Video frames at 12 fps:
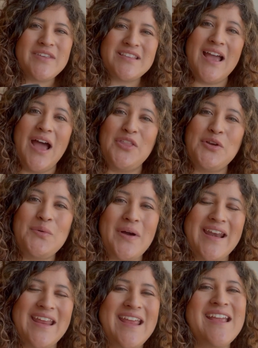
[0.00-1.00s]
This other
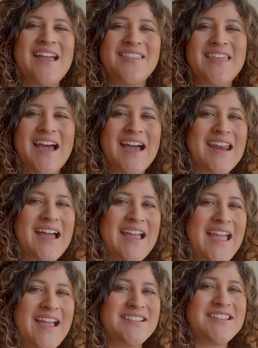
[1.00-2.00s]
wedding that I
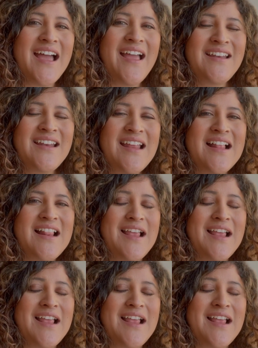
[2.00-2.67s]
had done,